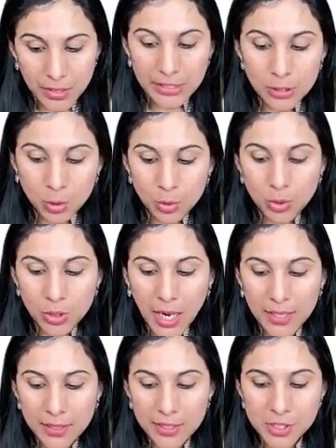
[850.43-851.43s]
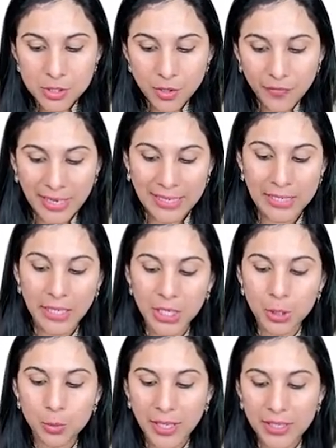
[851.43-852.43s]
in 2 cartridges of LA,
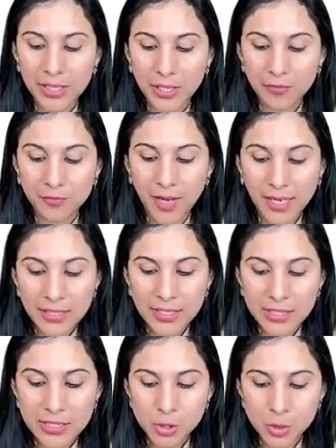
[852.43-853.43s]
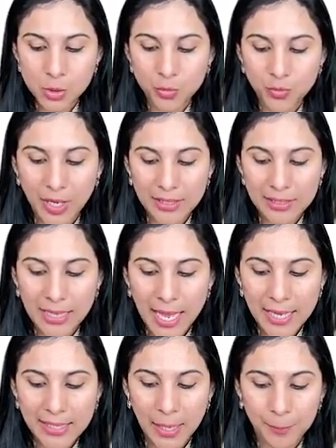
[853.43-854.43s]
you can give 1 is to 1
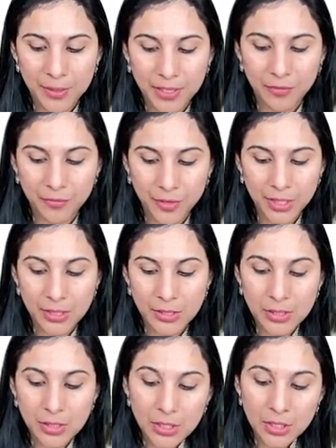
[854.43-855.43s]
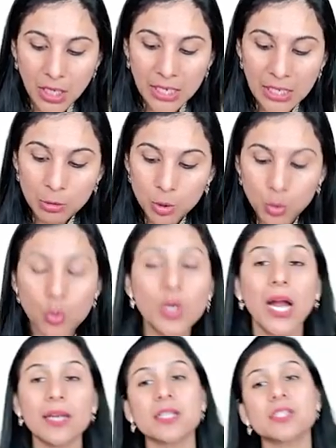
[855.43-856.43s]
lakh epinephrine. Around 2
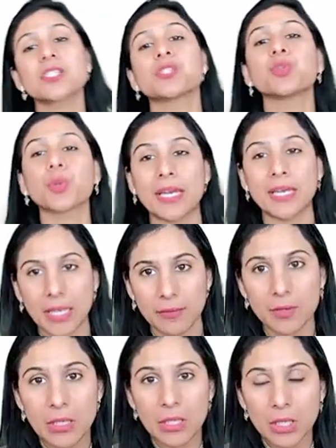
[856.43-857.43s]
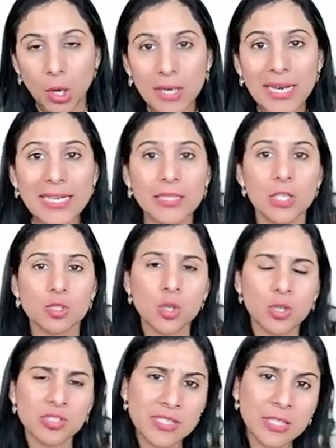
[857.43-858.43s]
cartridges you can give. Alright,
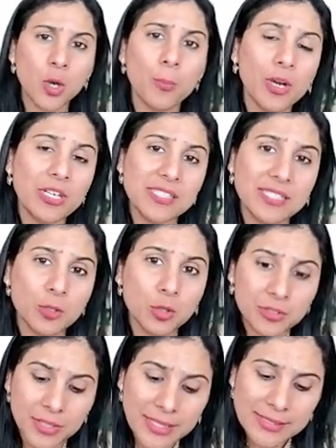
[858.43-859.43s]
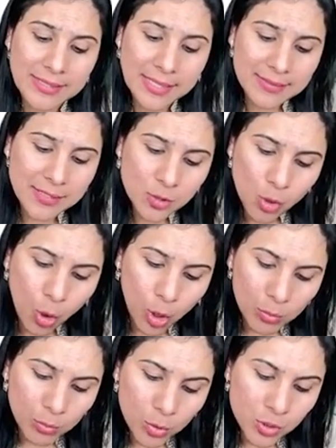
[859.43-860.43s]
so 0.036 is
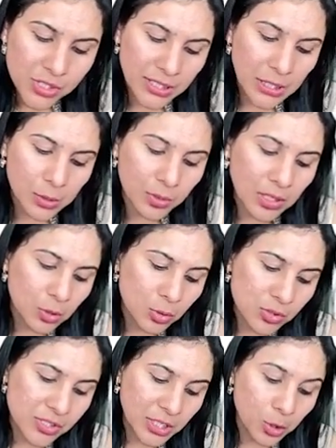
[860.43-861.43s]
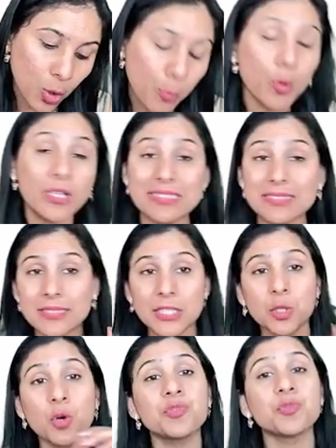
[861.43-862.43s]
almost equal to
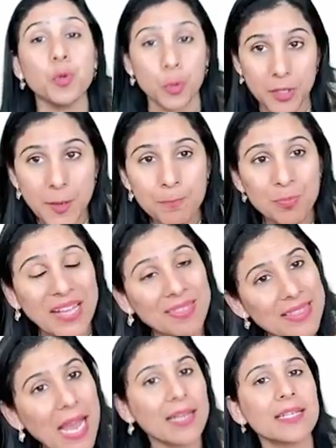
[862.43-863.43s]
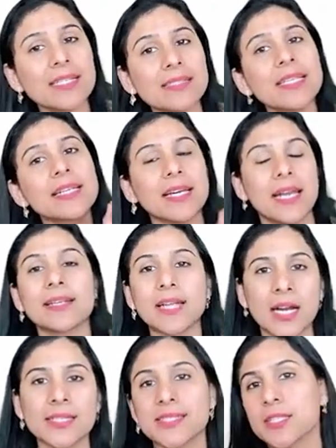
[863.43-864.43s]
0.04 and that is the correct
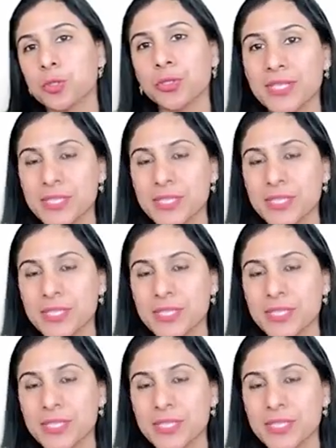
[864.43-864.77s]
answer to